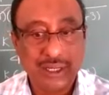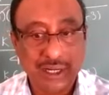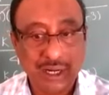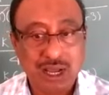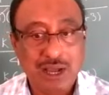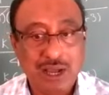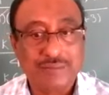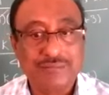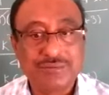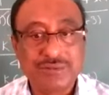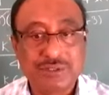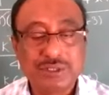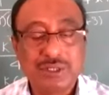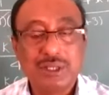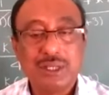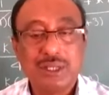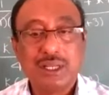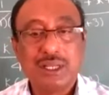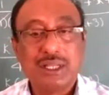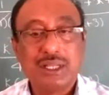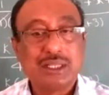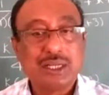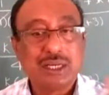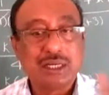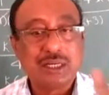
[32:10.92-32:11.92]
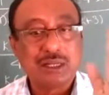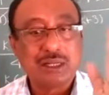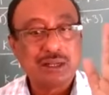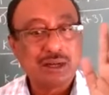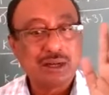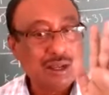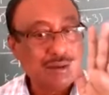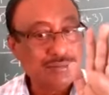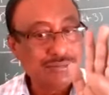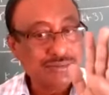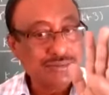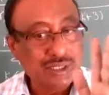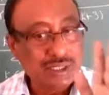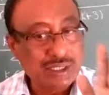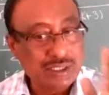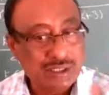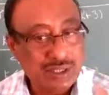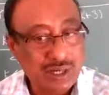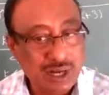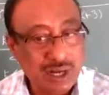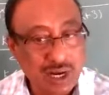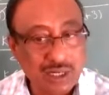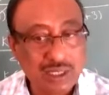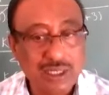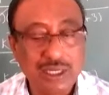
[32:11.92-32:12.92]
graphs, that graphs is
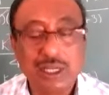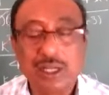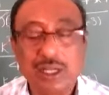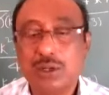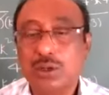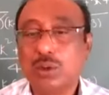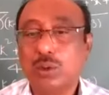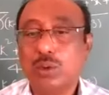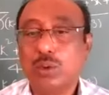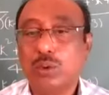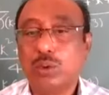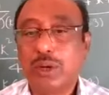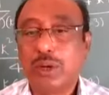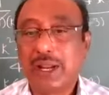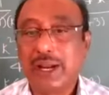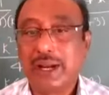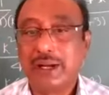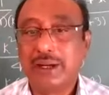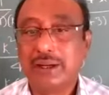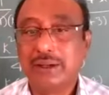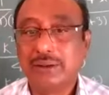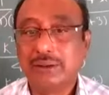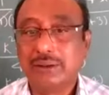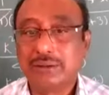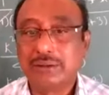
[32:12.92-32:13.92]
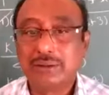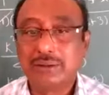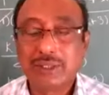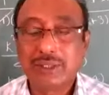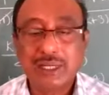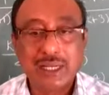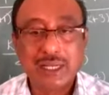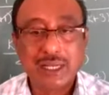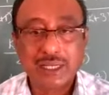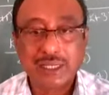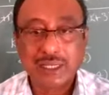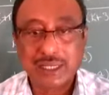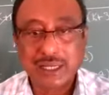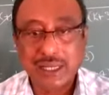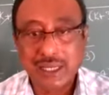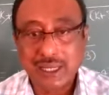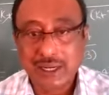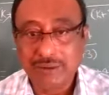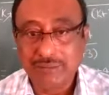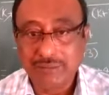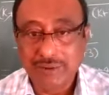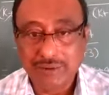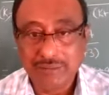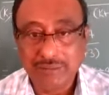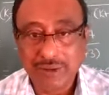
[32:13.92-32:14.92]
not included. Okay, now
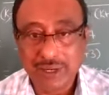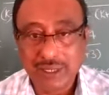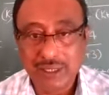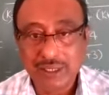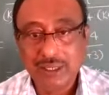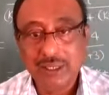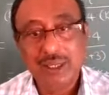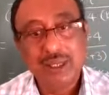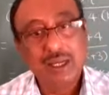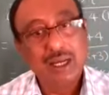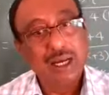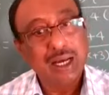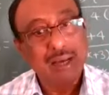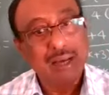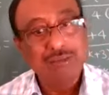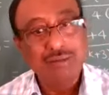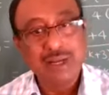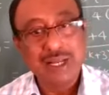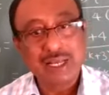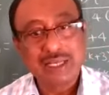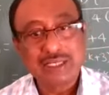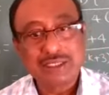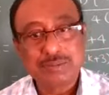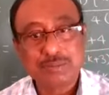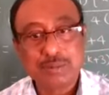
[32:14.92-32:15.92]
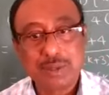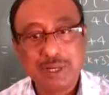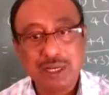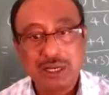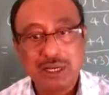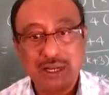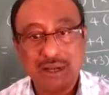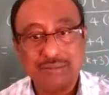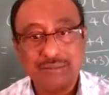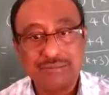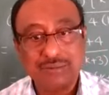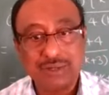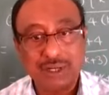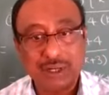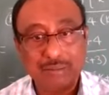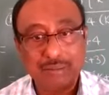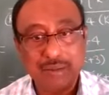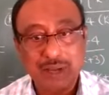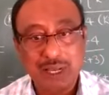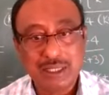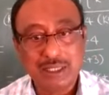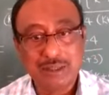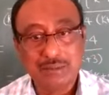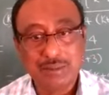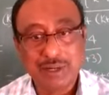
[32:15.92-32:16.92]
clear everyone? I will explain after
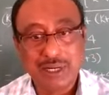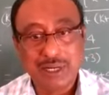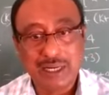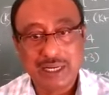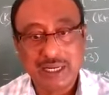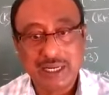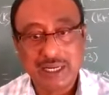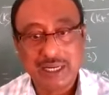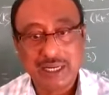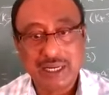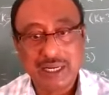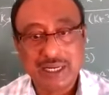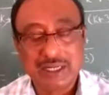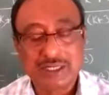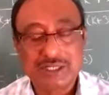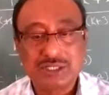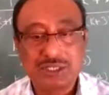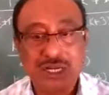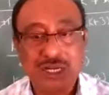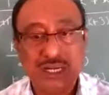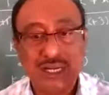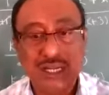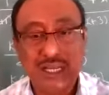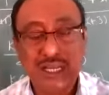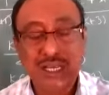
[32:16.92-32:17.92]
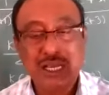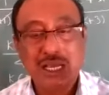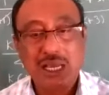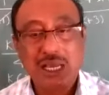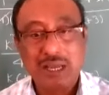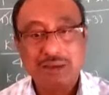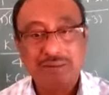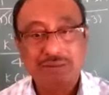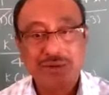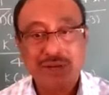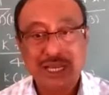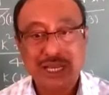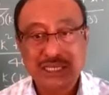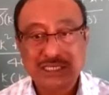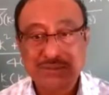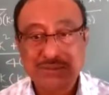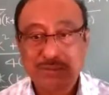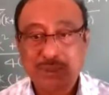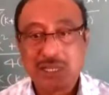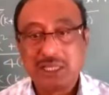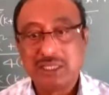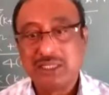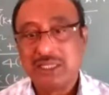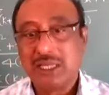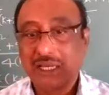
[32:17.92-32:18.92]
mathematical induction. I will
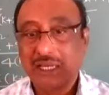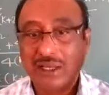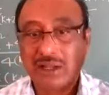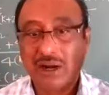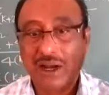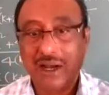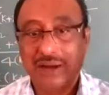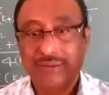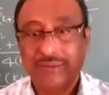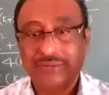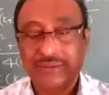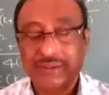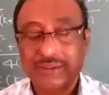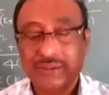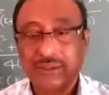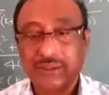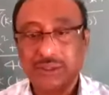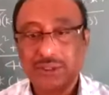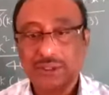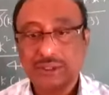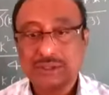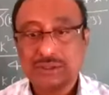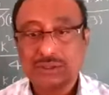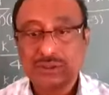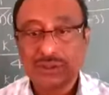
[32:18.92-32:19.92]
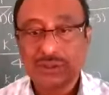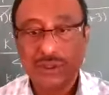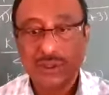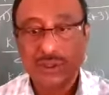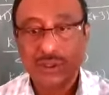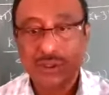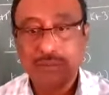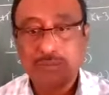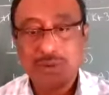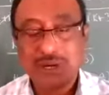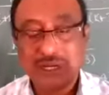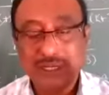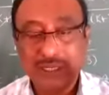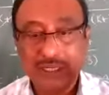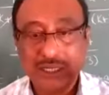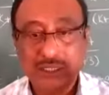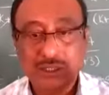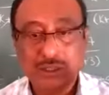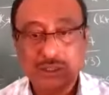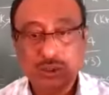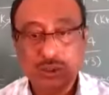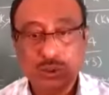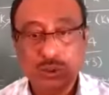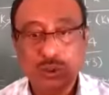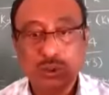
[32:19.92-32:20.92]
explain the graphs. So
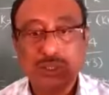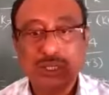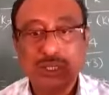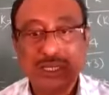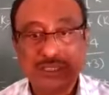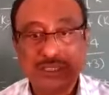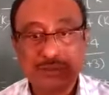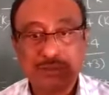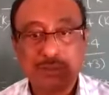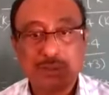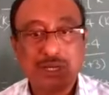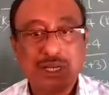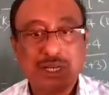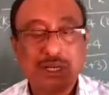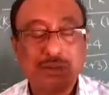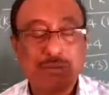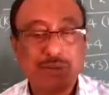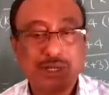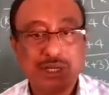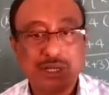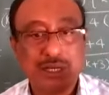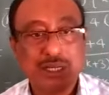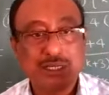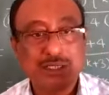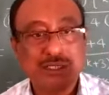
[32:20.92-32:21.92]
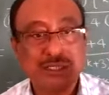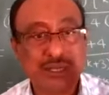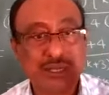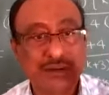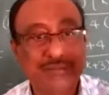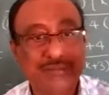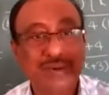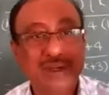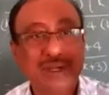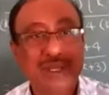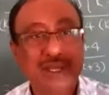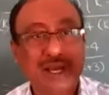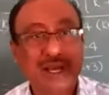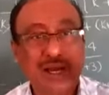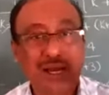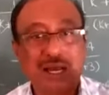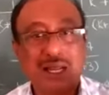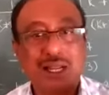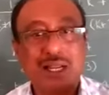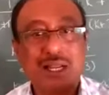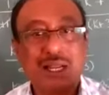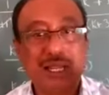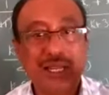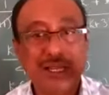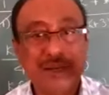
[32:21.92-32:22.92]
better to explain because of
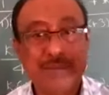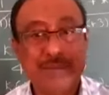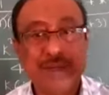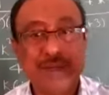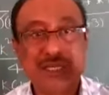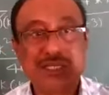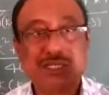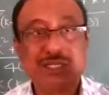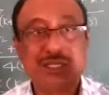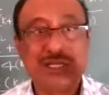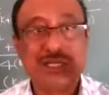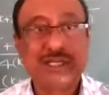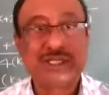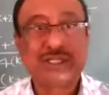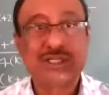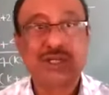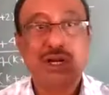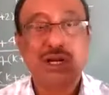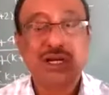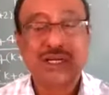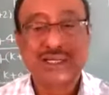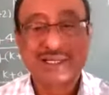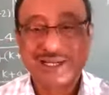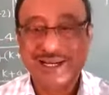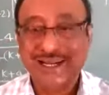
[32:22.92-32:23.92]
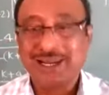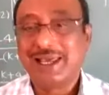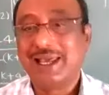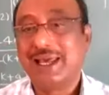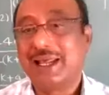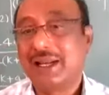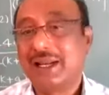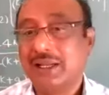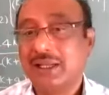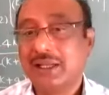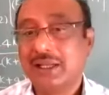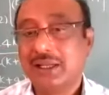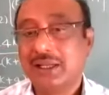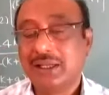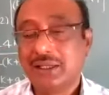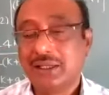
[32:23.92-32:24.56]
online means it is not clear.